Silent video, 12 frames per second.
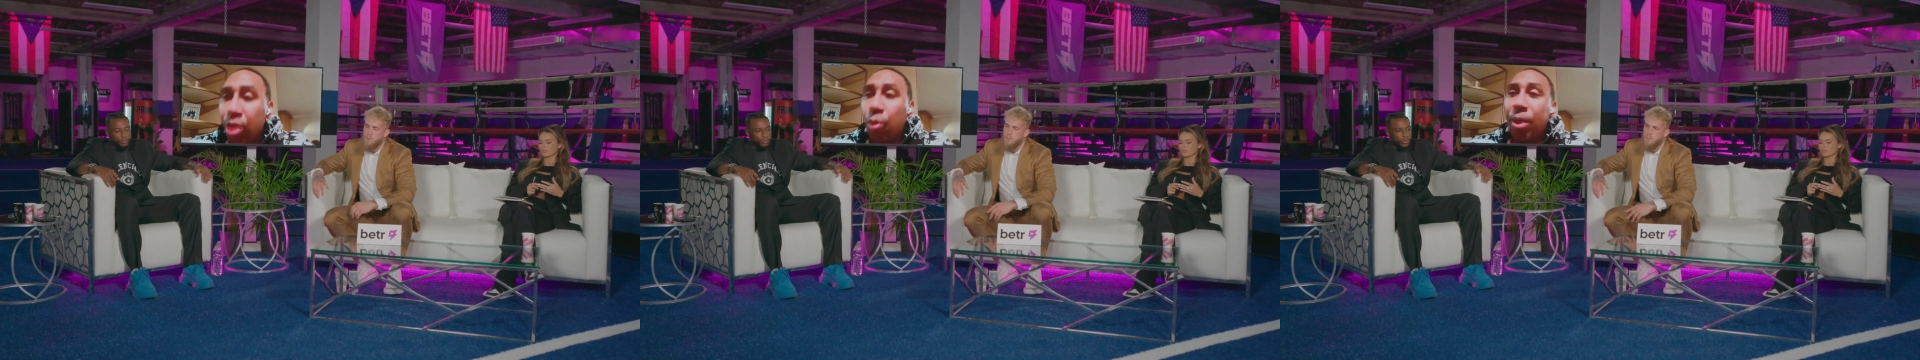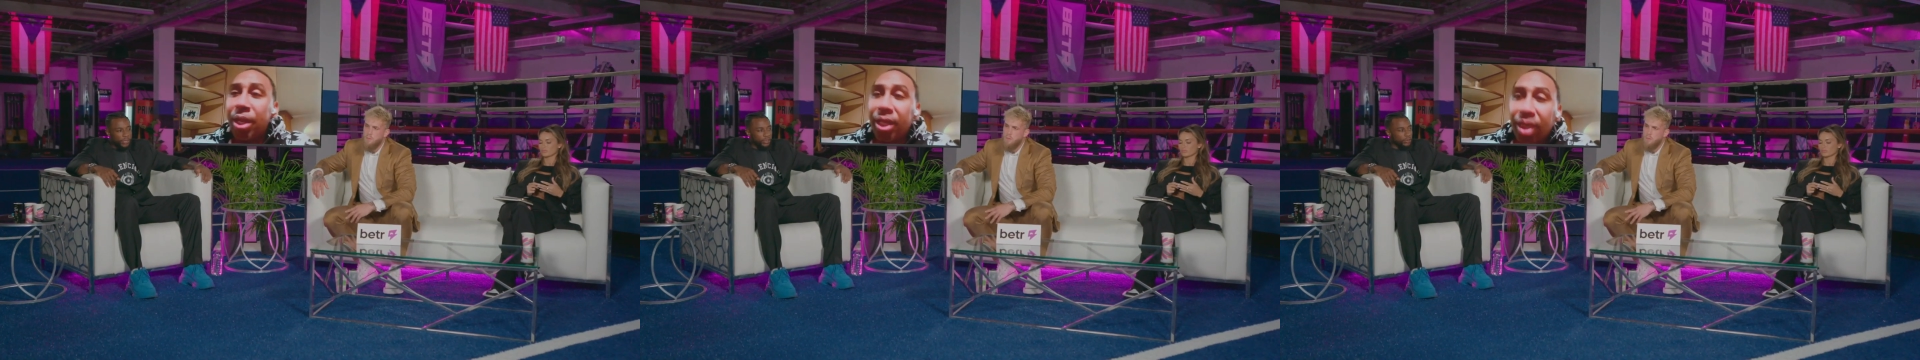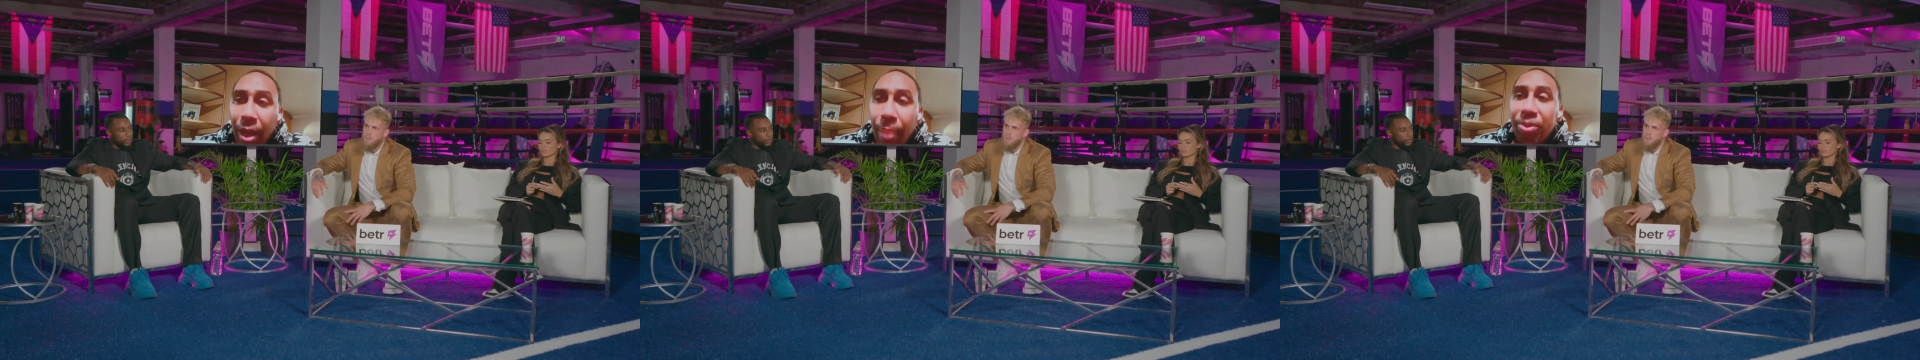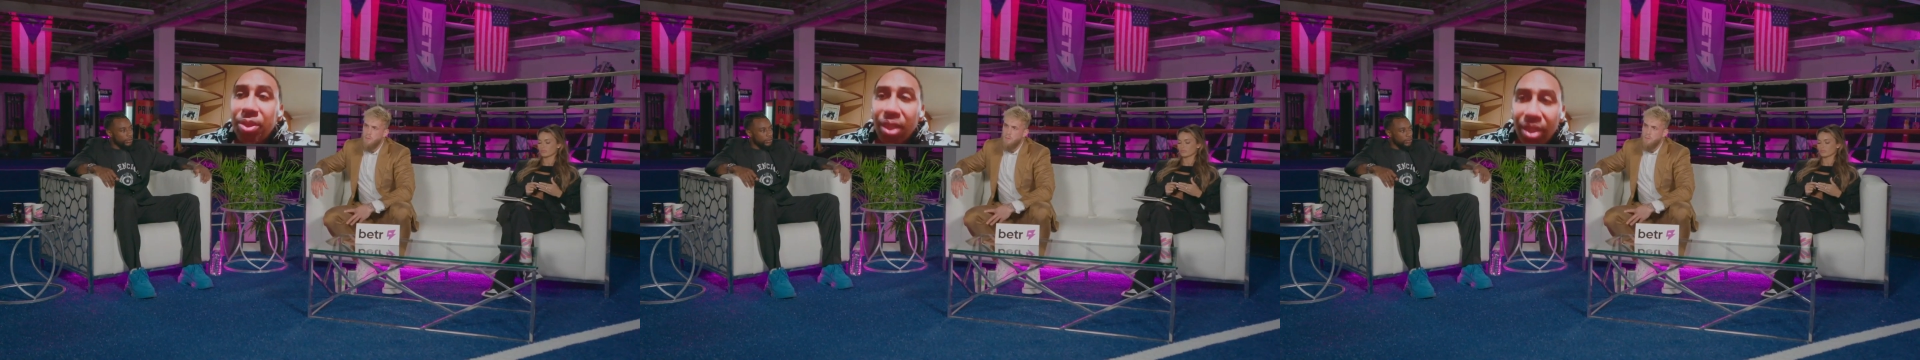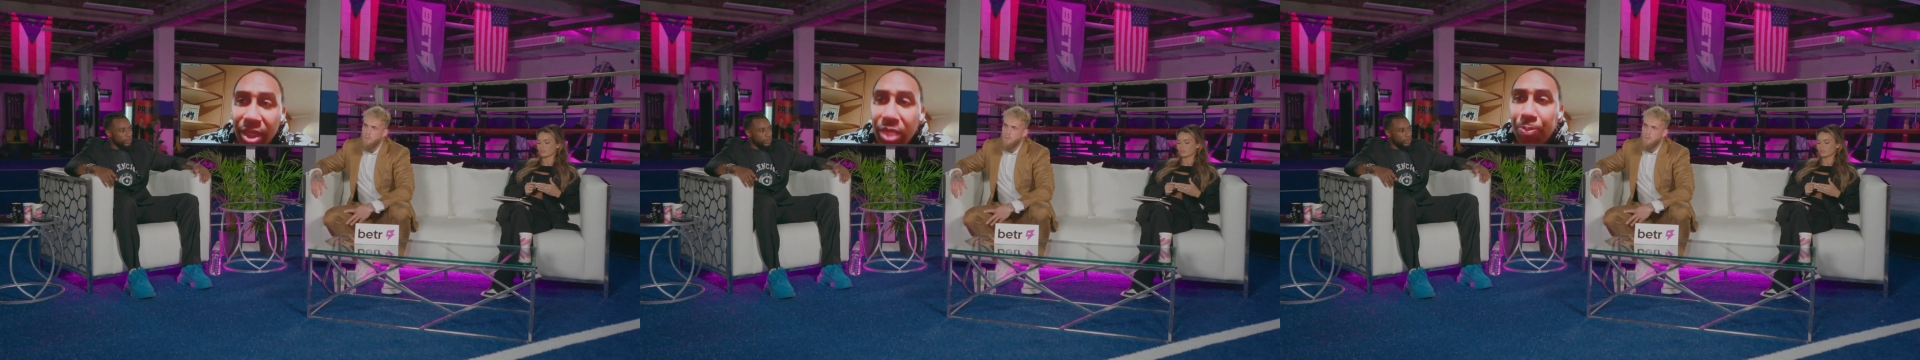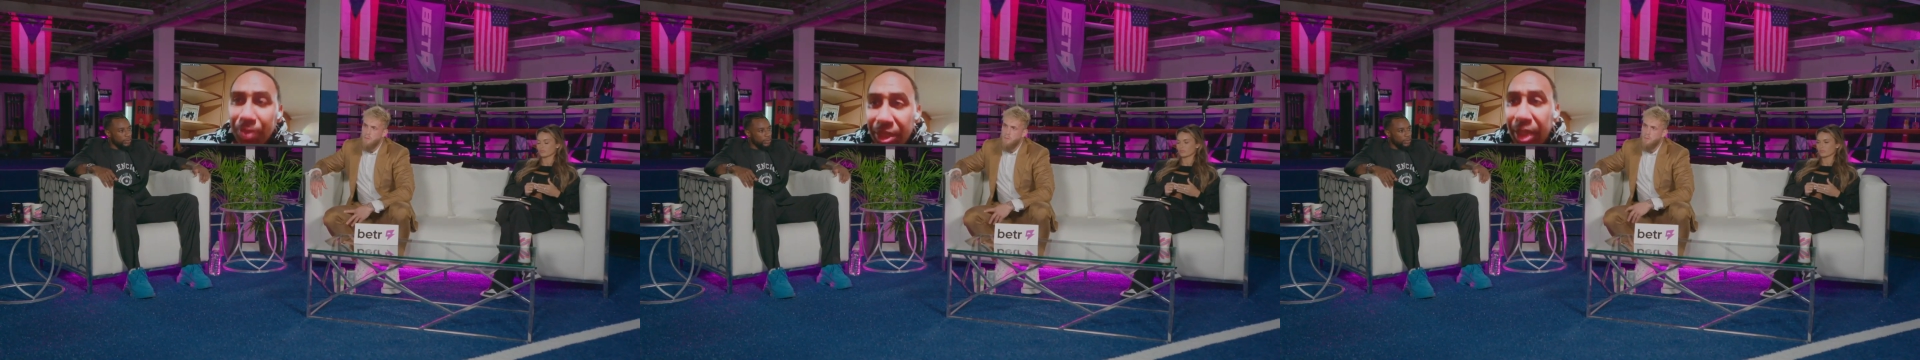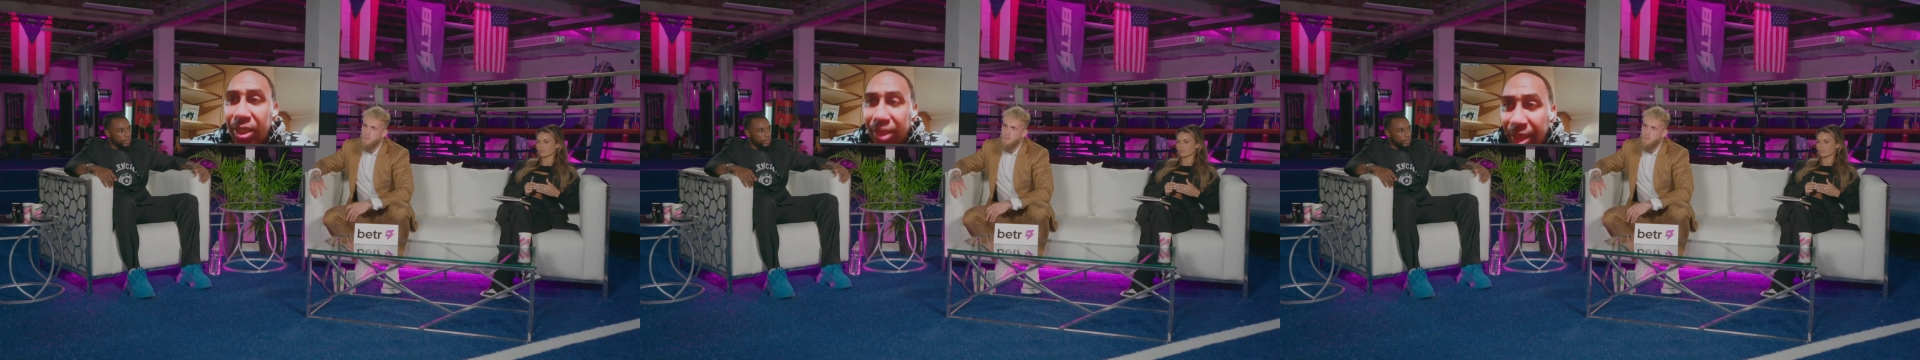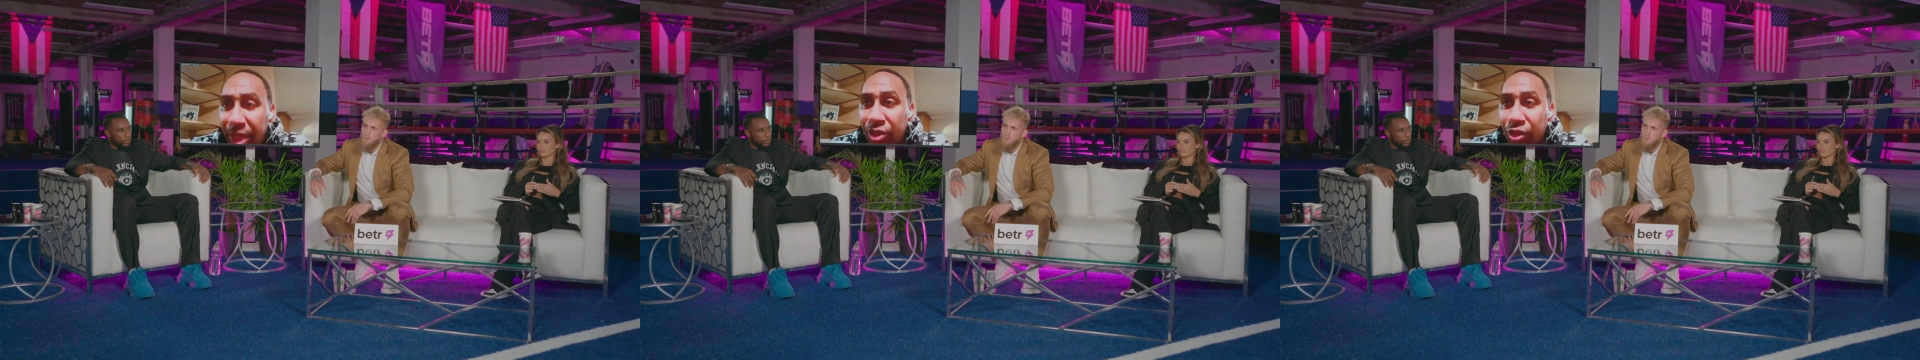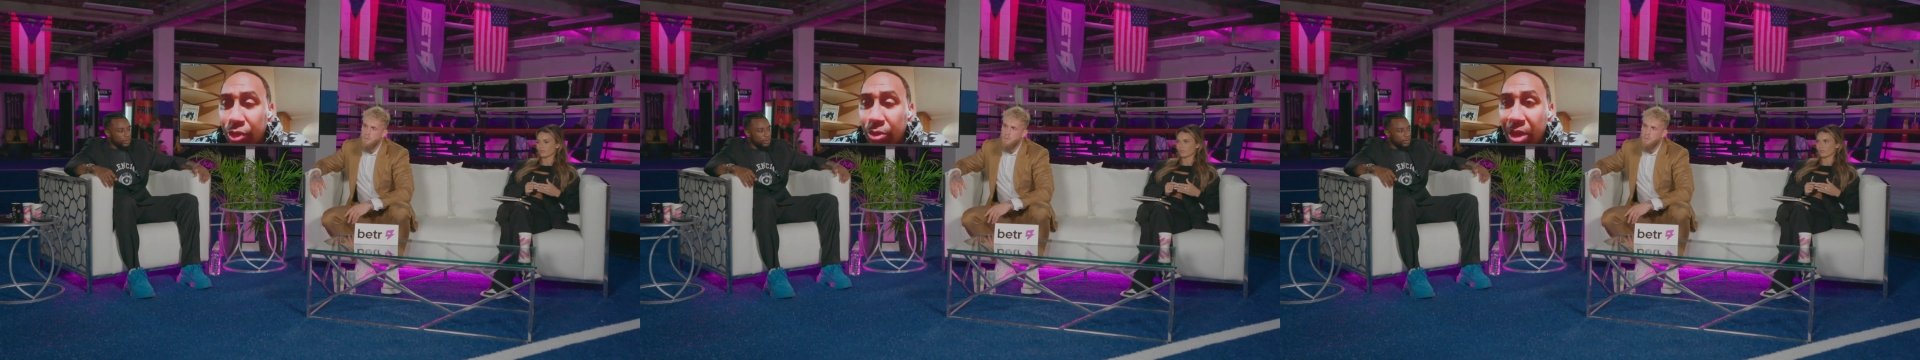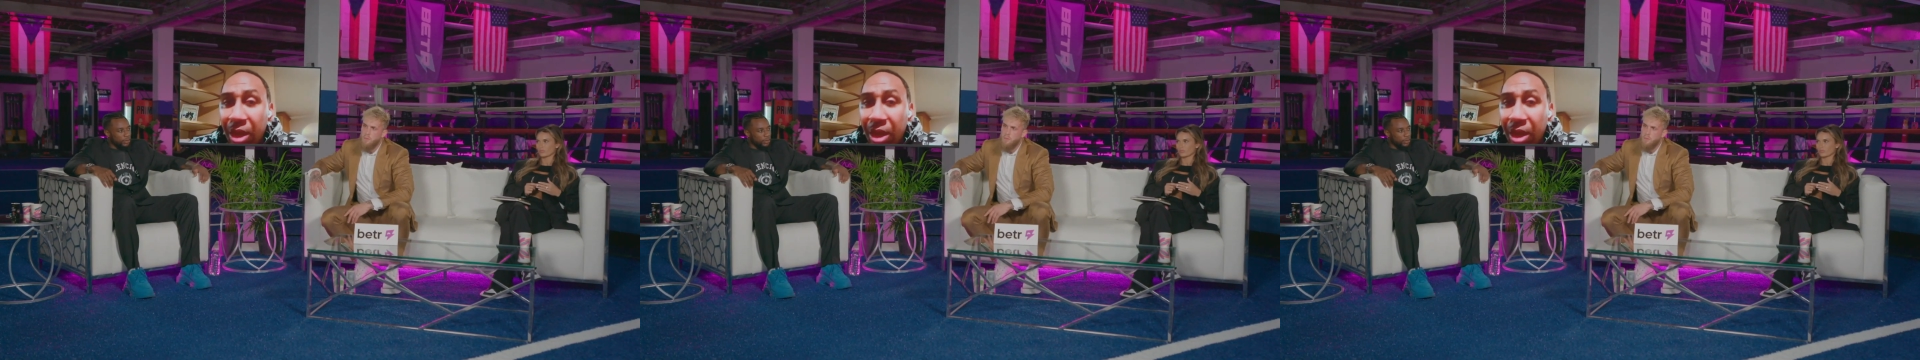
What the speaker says: when it comes to this particular issue.